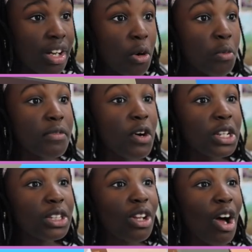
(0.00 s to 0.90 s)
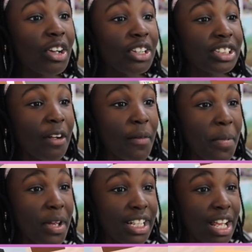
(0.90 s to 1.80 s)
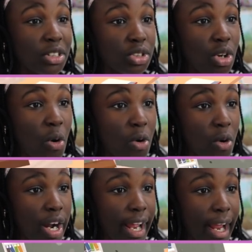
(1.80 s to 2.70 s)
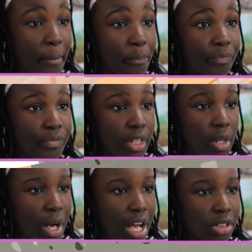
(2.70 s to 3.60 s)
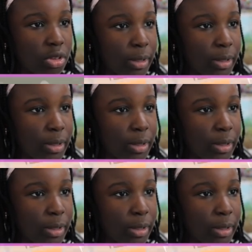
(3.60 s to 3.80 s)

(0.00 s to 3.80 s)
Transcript: We've got lockers, everybody! That's so cool! Okay, um, what else do